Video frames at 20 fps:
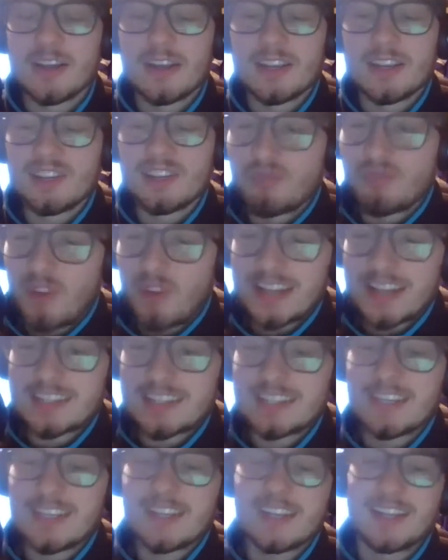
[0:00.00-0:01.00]
He's
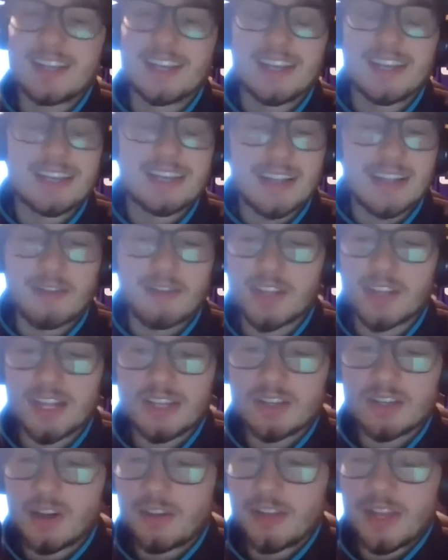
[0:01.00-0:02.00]
feisty. He gets
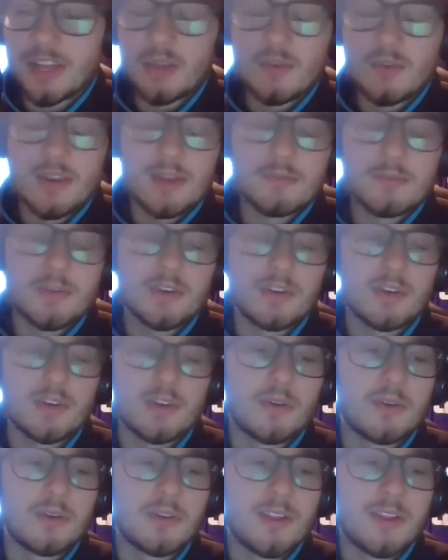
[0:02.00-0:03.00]
everything done that you need him to
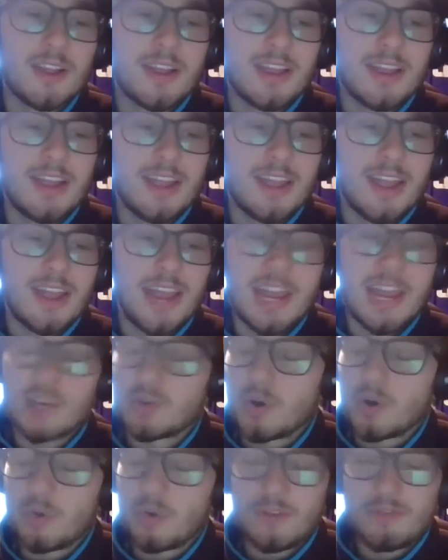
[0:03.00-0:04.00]
do.
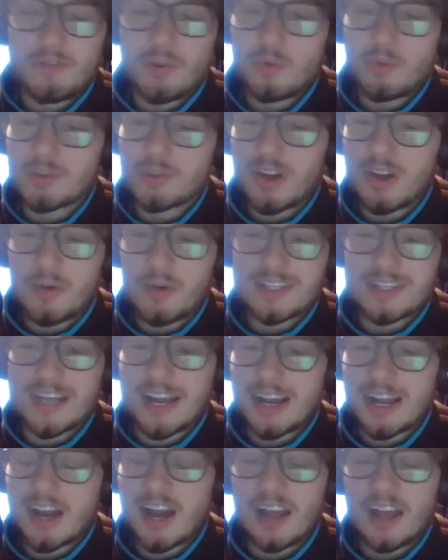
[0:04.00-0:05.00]
Antoine Winfield was always
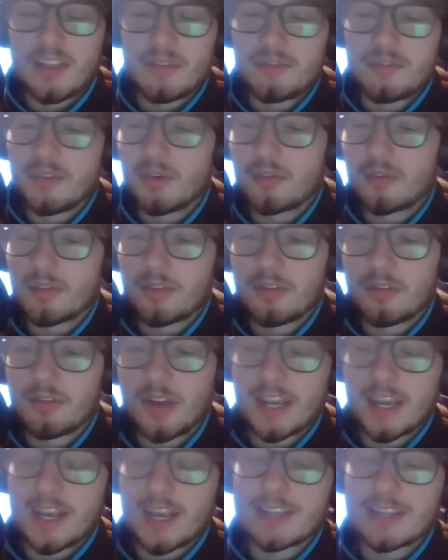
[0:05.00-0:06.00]
that guy in the field for the
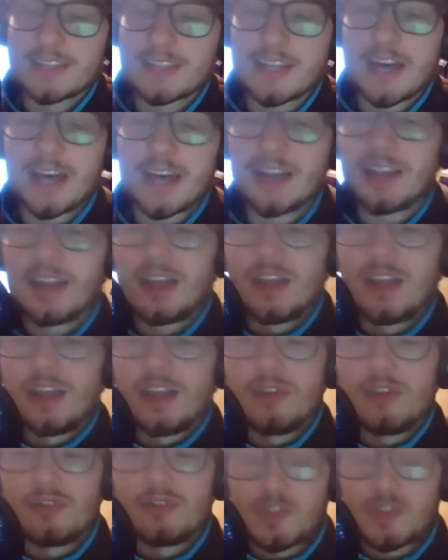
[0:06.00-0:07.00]
Vikings that
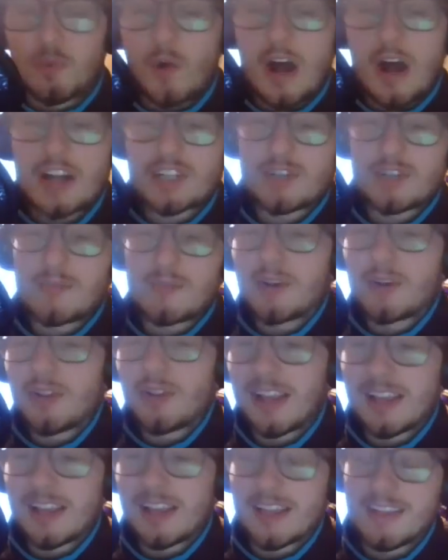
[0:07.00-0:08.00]
you just watched him and you're
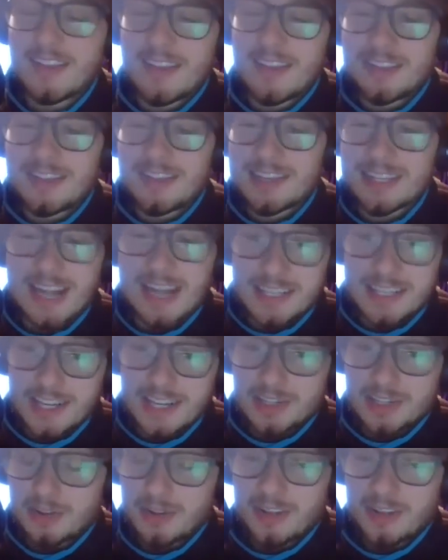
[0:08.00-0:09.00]
like, this guy
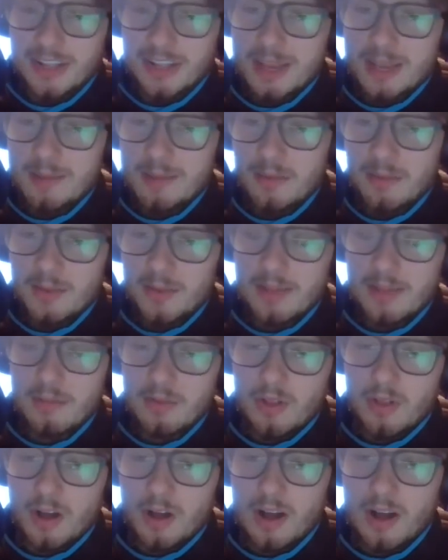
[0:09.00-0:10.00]
doesn't look like he
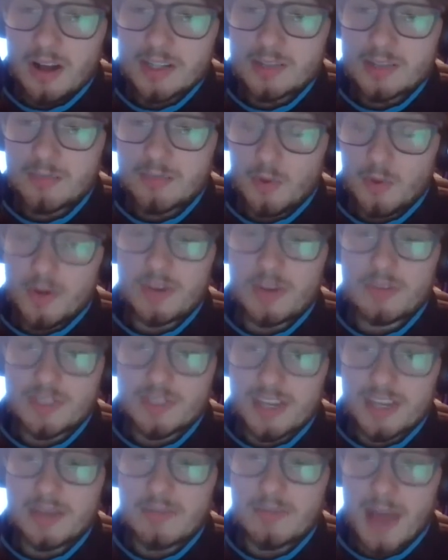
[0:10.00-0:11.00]
belongs, but when you
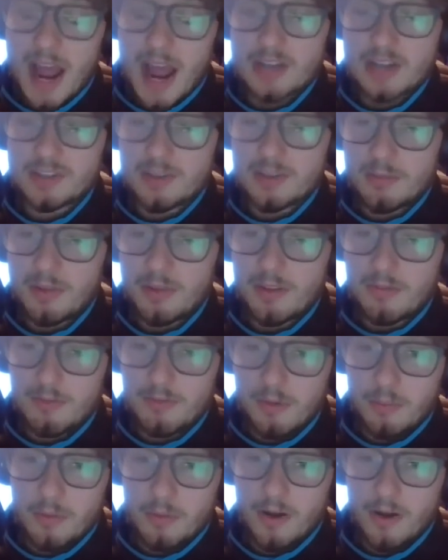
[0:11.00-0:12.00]
see him actually play
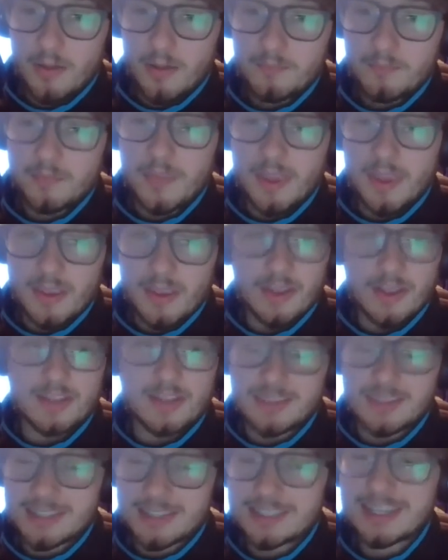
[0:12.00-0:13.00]
football, you're
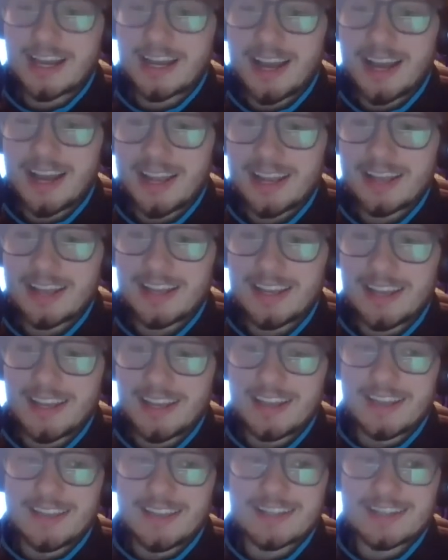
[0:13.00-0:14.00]
like, this guy
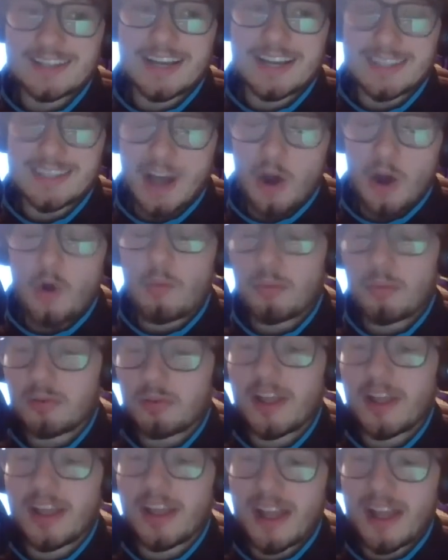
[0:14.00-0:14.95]
is outplaying